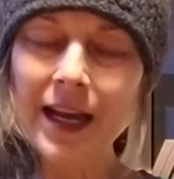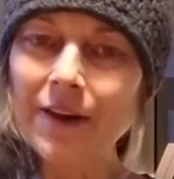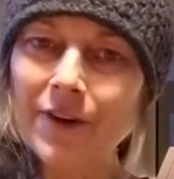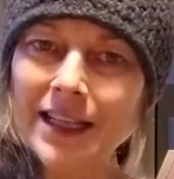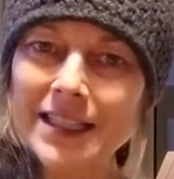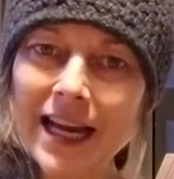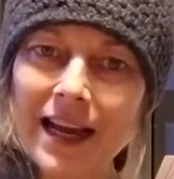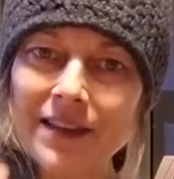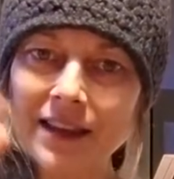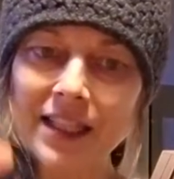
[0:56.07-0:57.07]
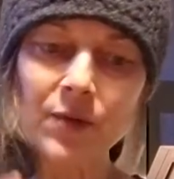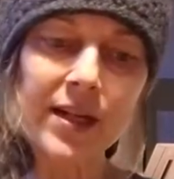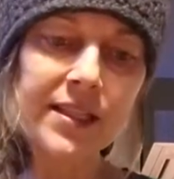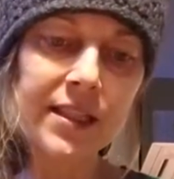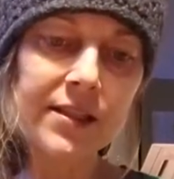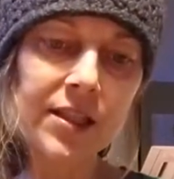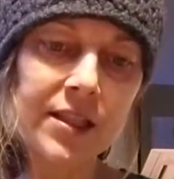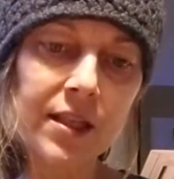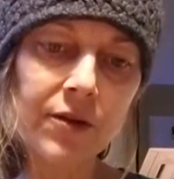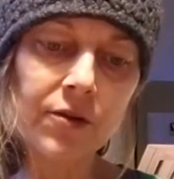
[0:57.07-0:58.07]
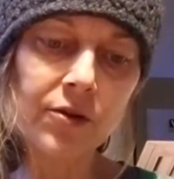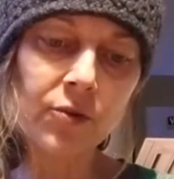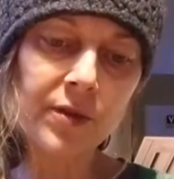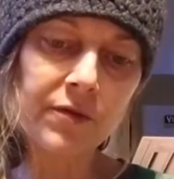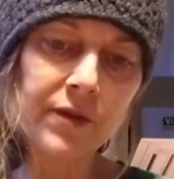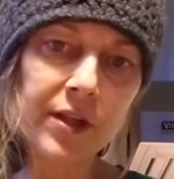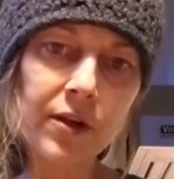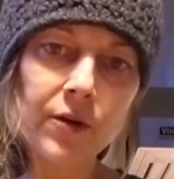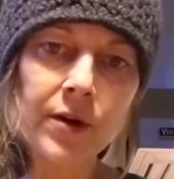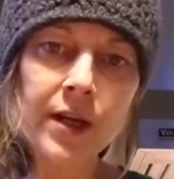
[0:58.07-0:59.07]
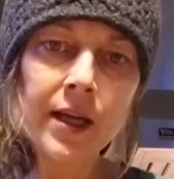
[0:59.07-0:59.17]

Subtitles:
I forgot to add that. That's why I did just another little bit of video.